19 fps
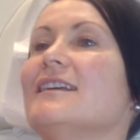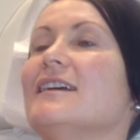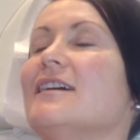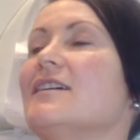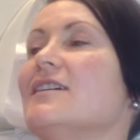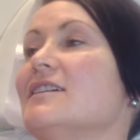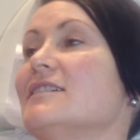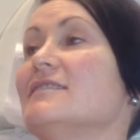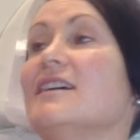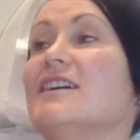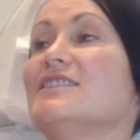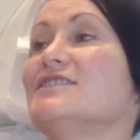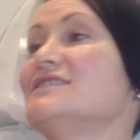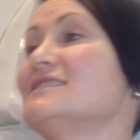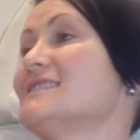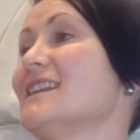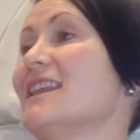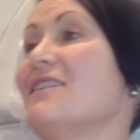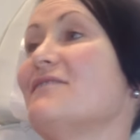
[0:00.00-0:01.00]
I
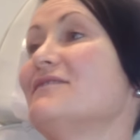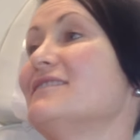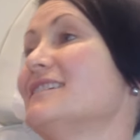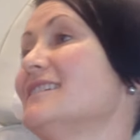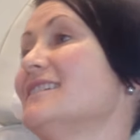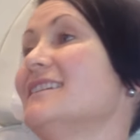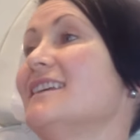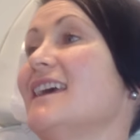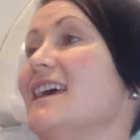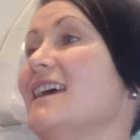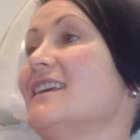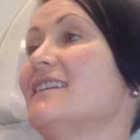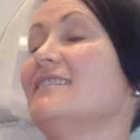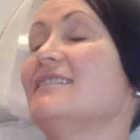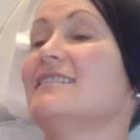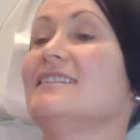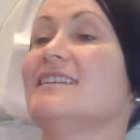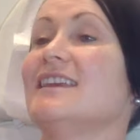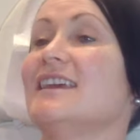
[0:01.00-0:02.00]
just love it, and
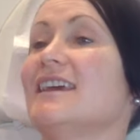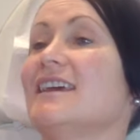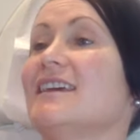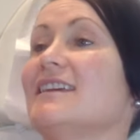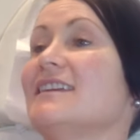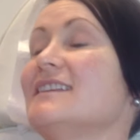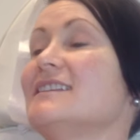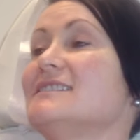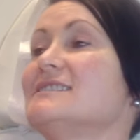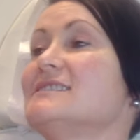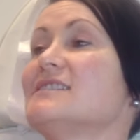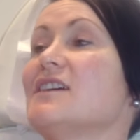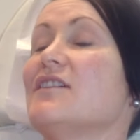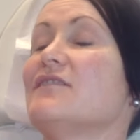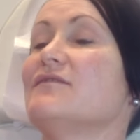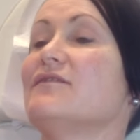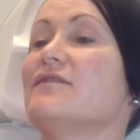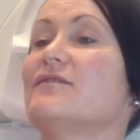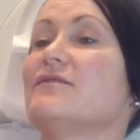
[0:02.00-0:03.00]
yeah, I've
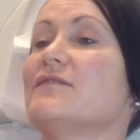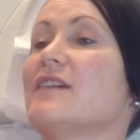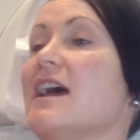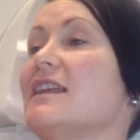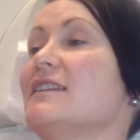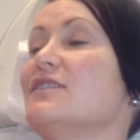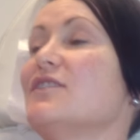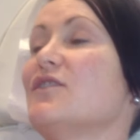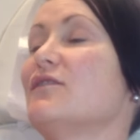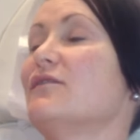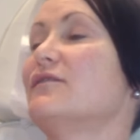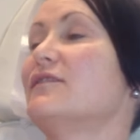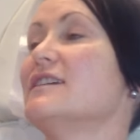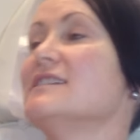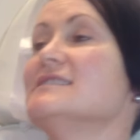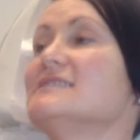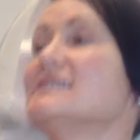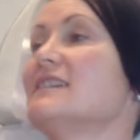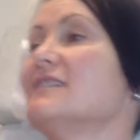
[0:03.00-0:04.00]
had
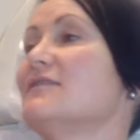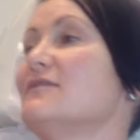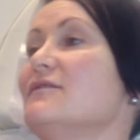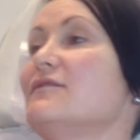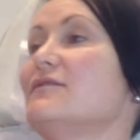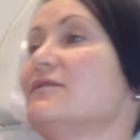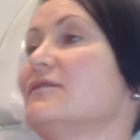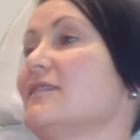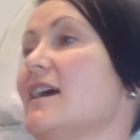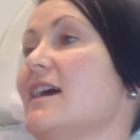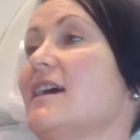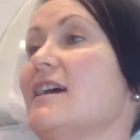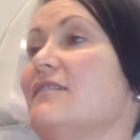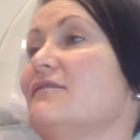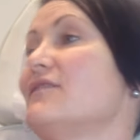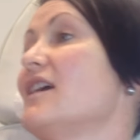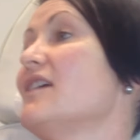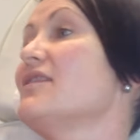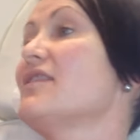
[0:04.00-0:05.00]
girlfriends that
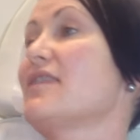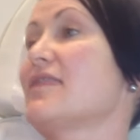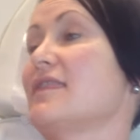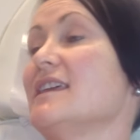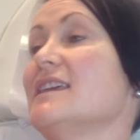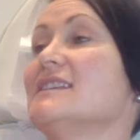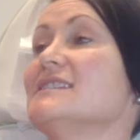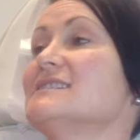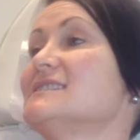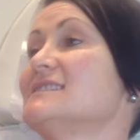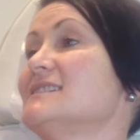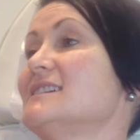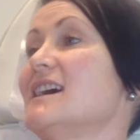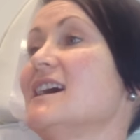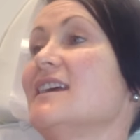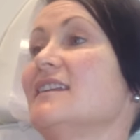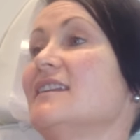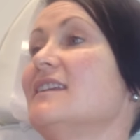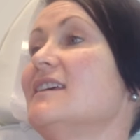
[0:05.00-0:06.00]
have other things
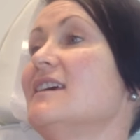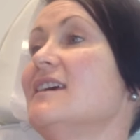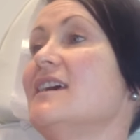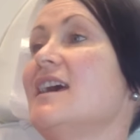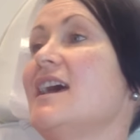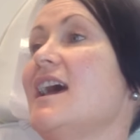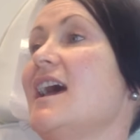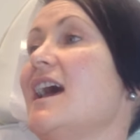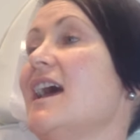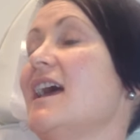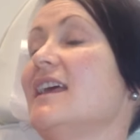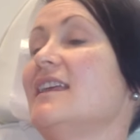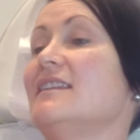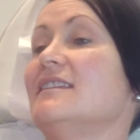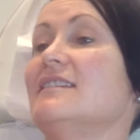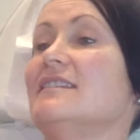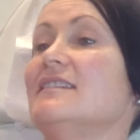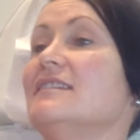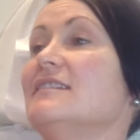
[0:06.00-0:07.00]
done,
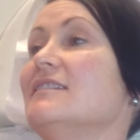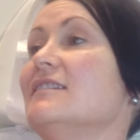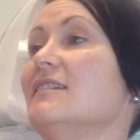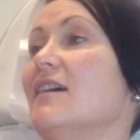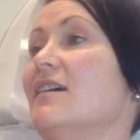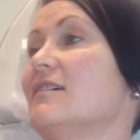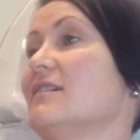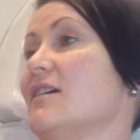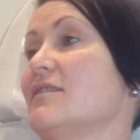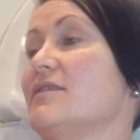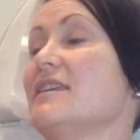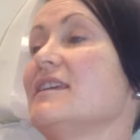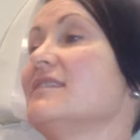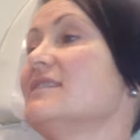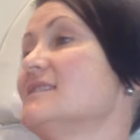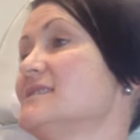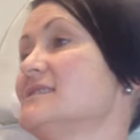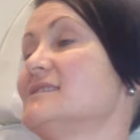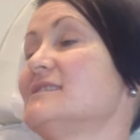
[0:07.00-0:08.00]
and I think
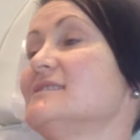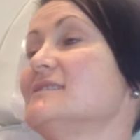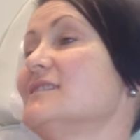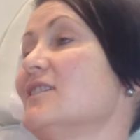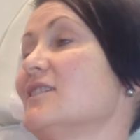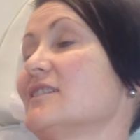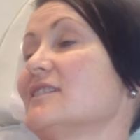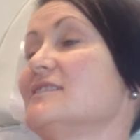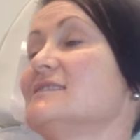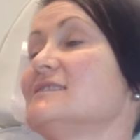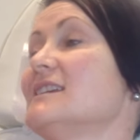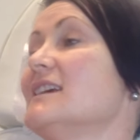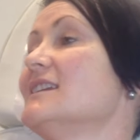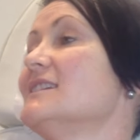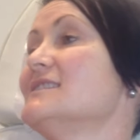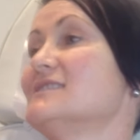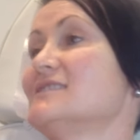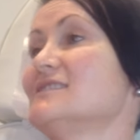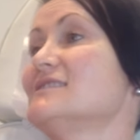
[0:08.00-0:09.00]
this is, like you said,
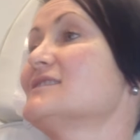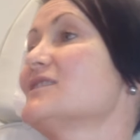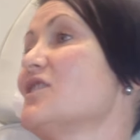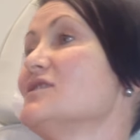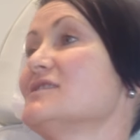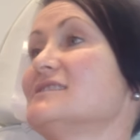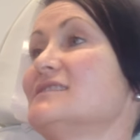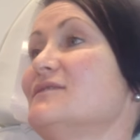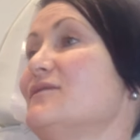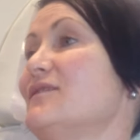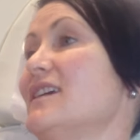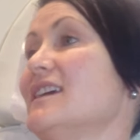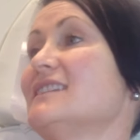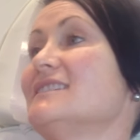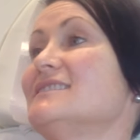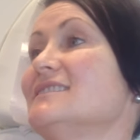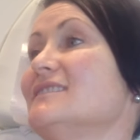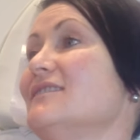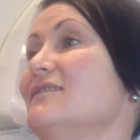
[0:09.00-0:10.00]
it's just cost
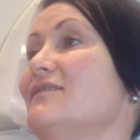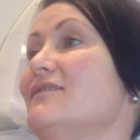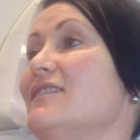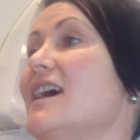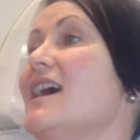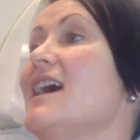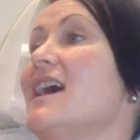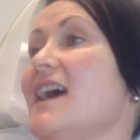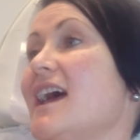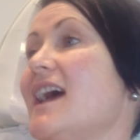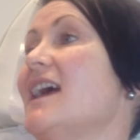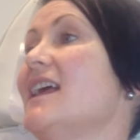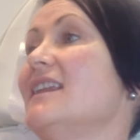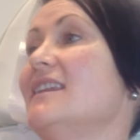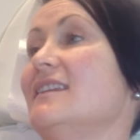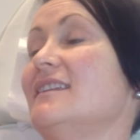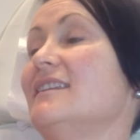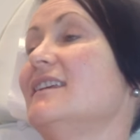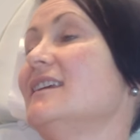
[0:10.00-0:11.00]
effective
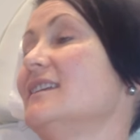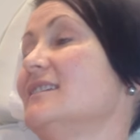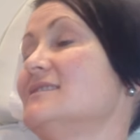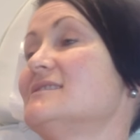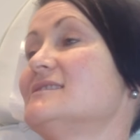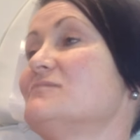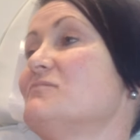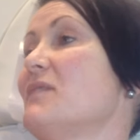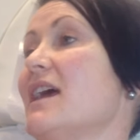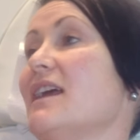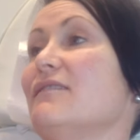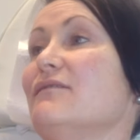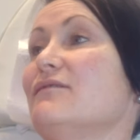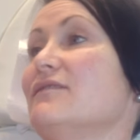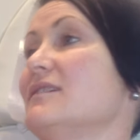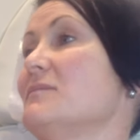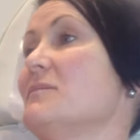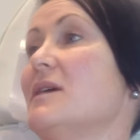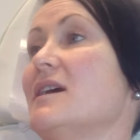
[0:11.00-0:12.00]
and it's bang
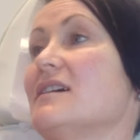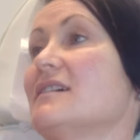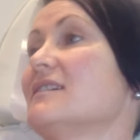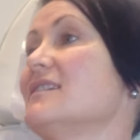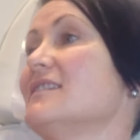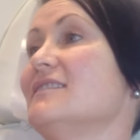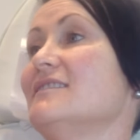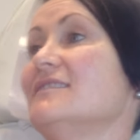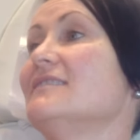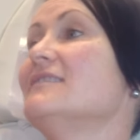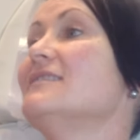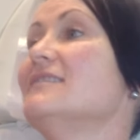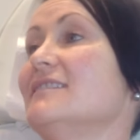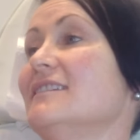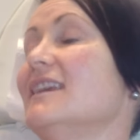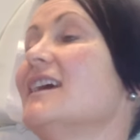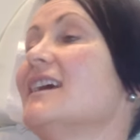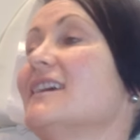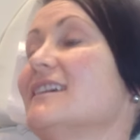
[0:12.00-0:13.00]
for your buck.
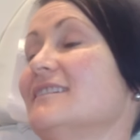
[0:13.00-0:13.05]
Yeah.